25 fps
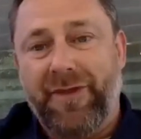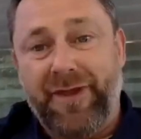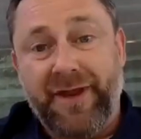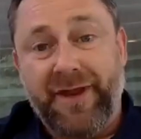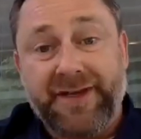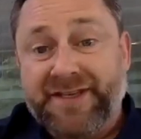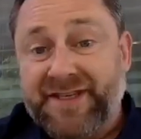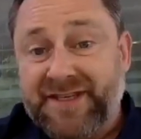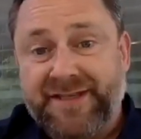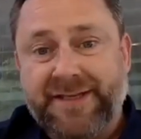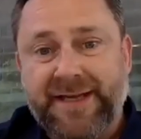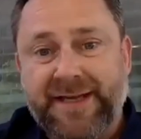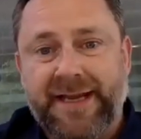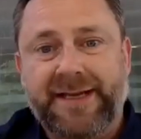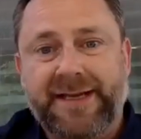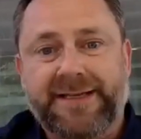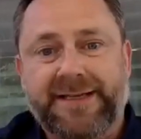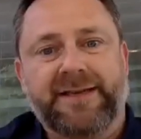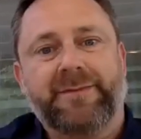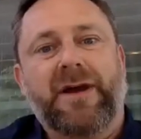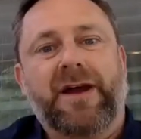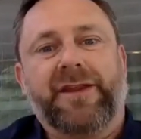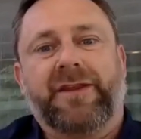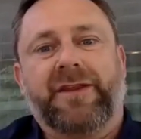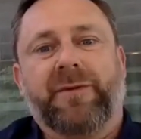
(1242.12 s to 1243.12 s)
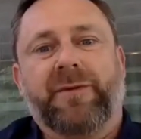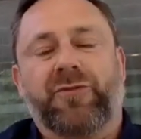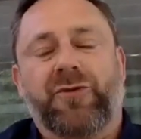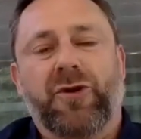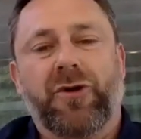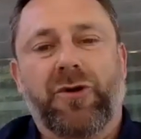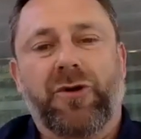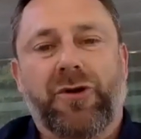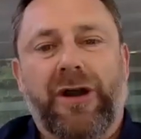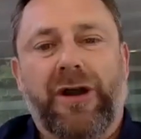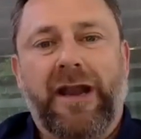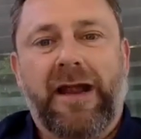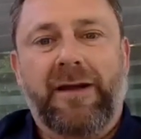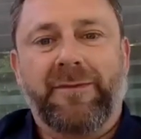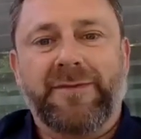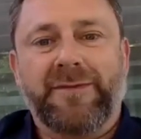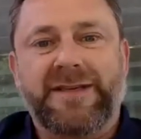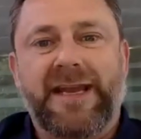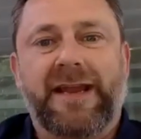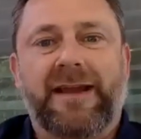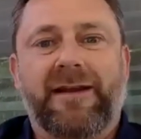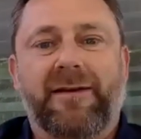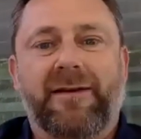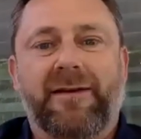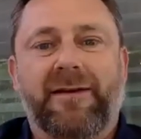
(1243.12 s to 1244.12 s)
this stinks about the program,
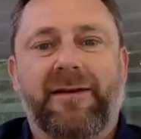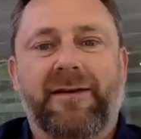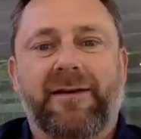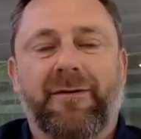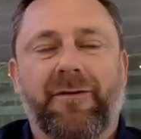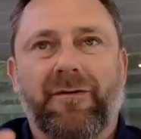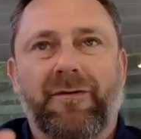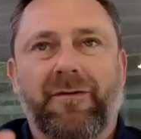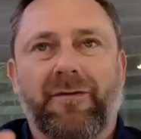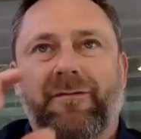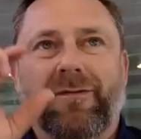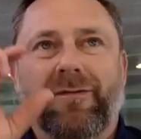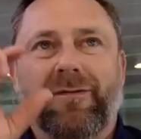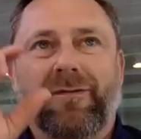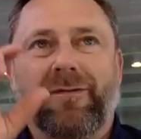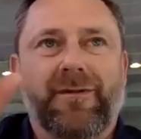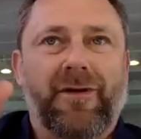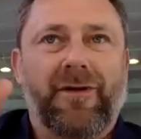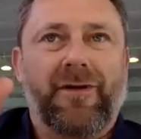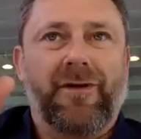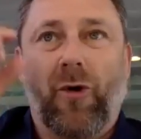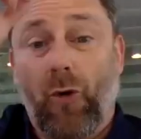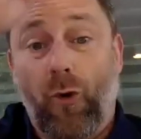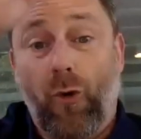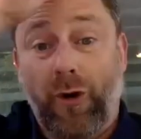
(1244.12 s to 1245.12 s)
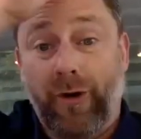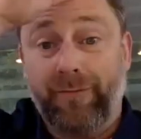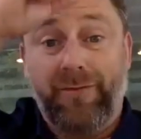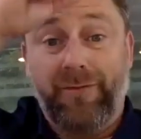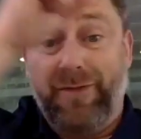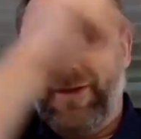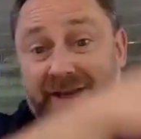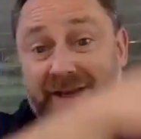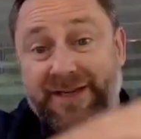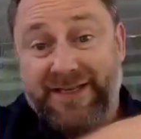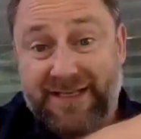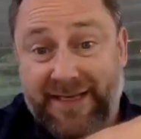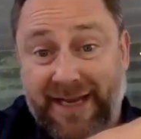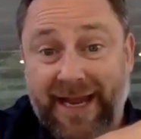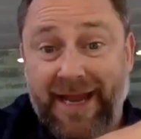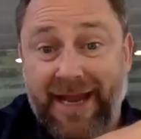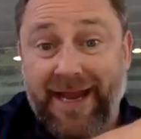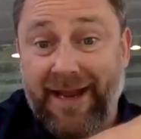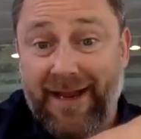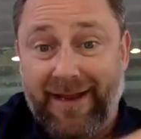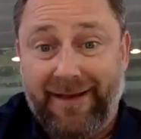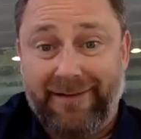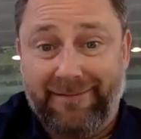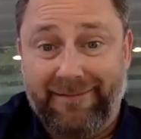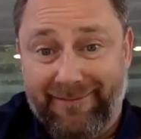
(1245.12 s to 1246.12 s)
saying uh, or, or, this
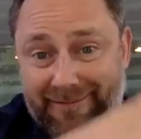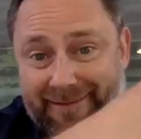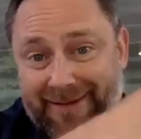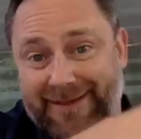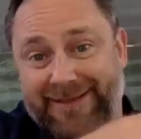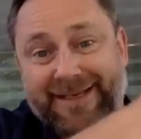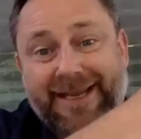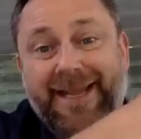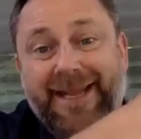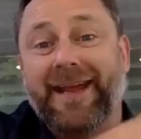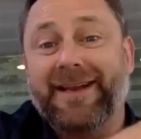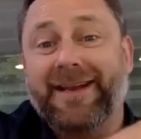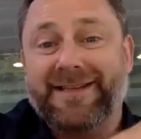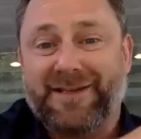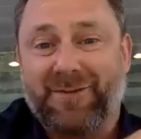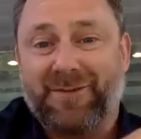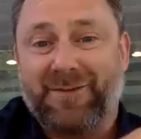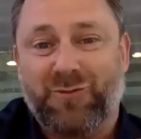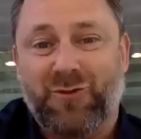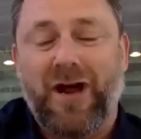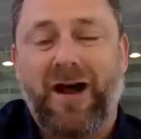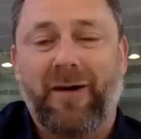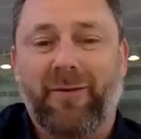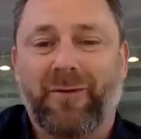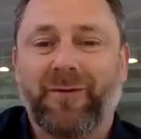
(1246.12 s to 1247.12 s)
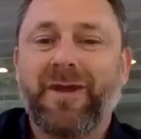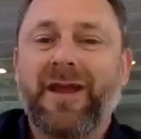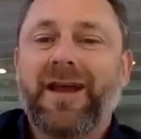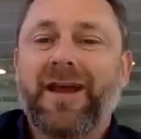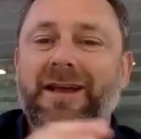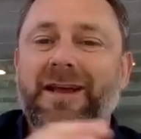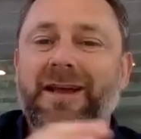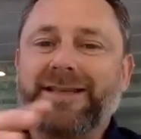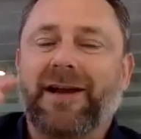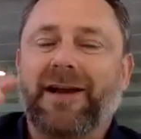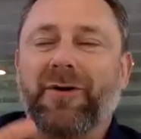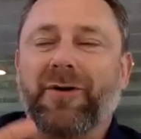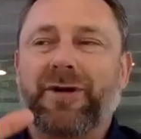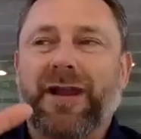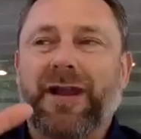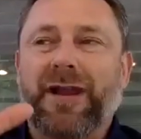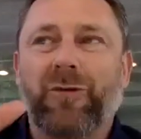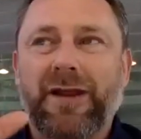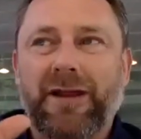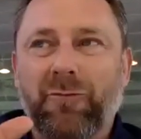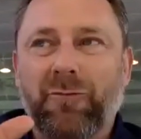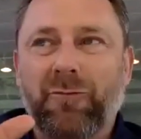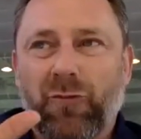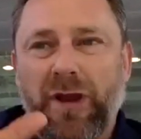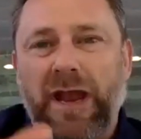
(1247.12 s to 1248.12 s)
kid, this kid is a problem. Saying, mm-hmm. okay,
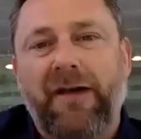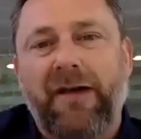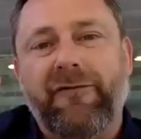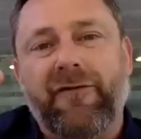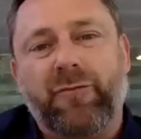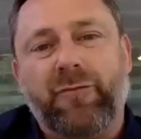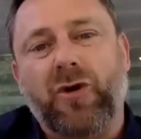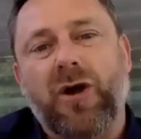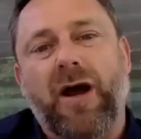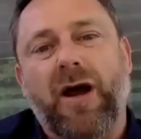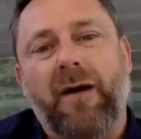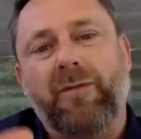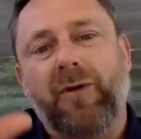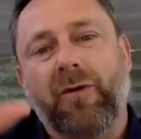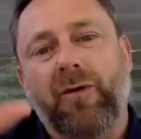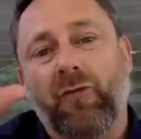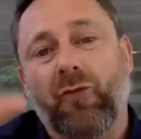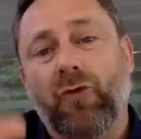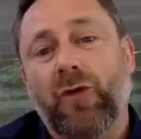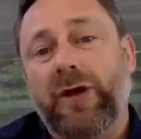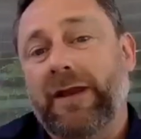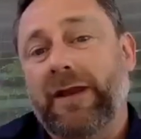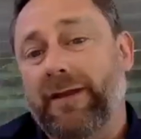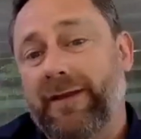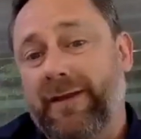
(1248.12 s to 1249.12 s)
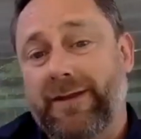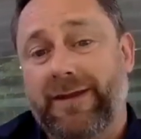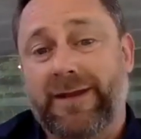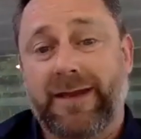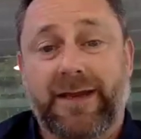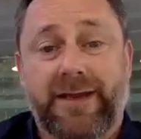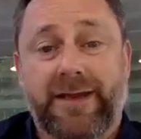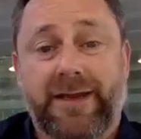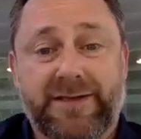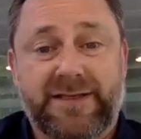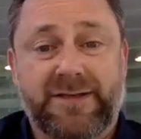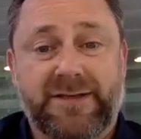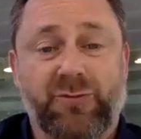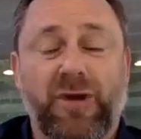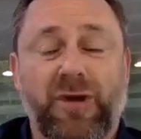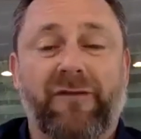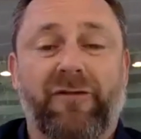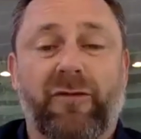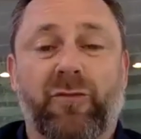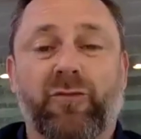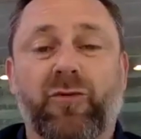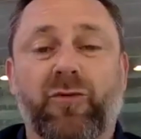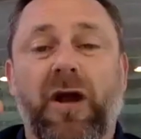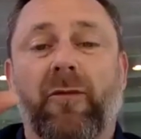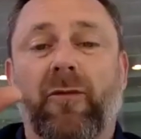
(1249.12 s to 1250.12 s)
we, we have a problem with this. We
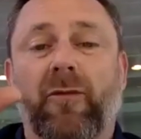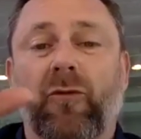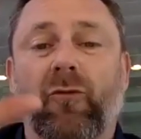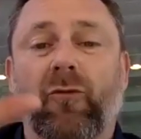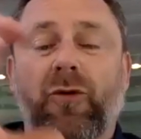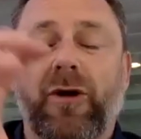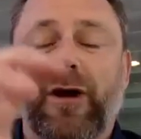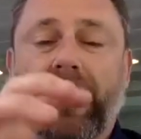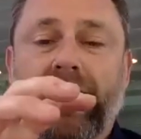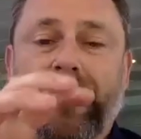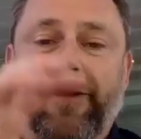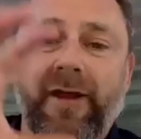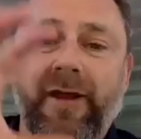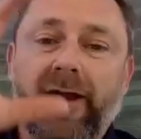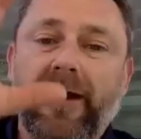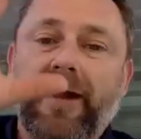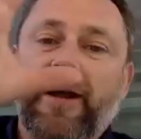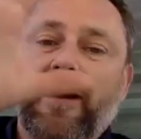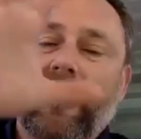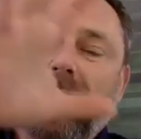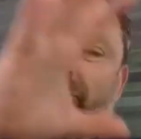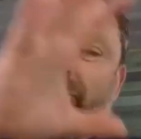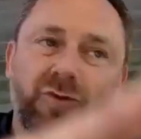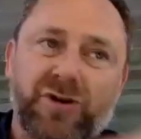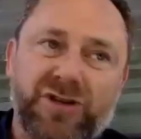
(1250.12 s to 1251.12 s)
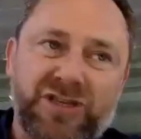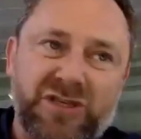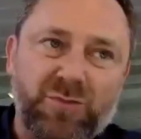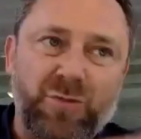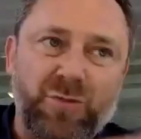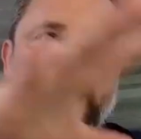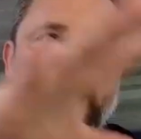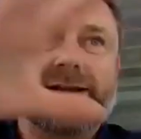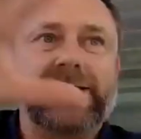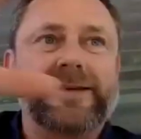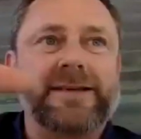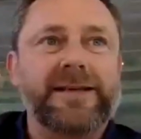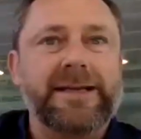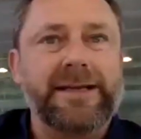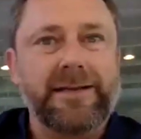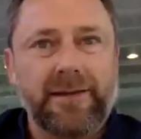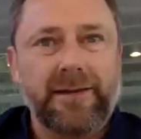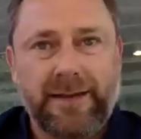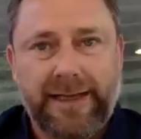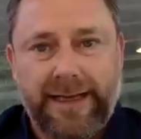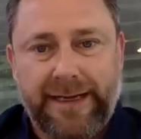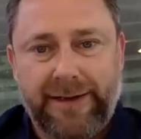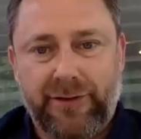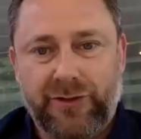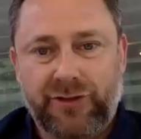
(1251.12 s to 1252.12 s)
have a problem mm-hmm. with
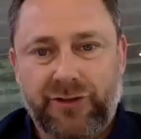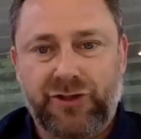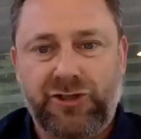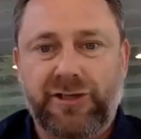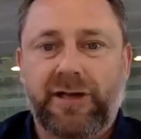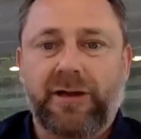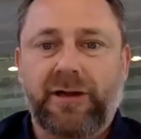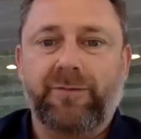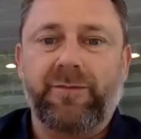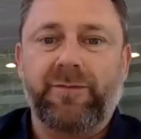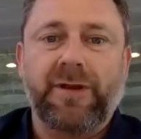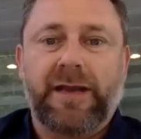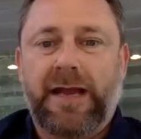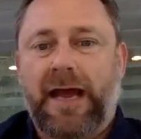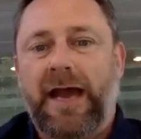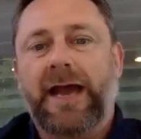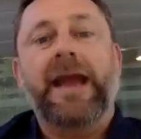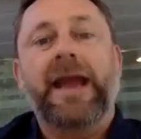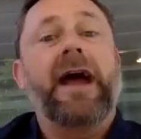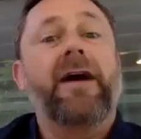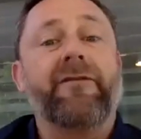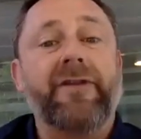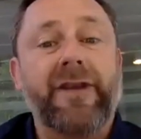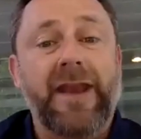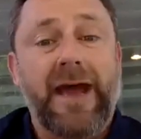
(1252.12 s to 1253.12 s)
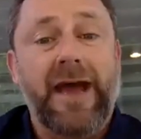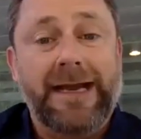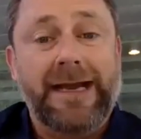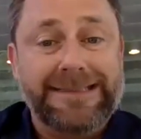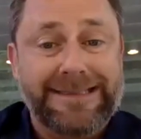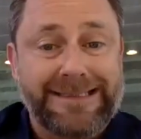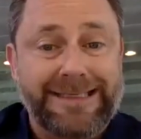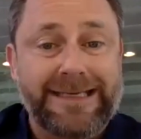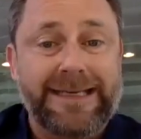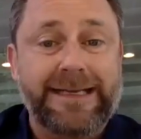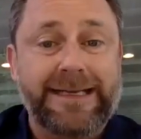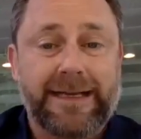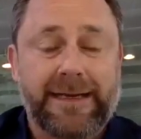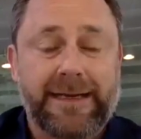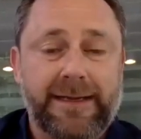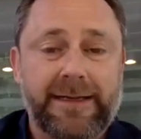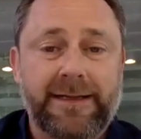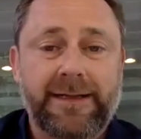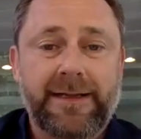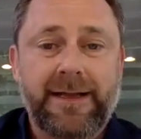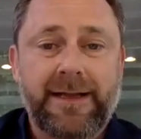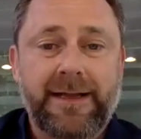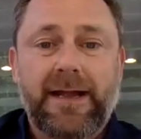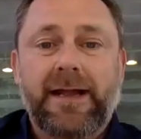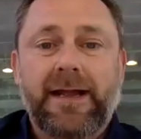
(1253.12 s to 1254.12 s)
respecting leadership and I have an idea.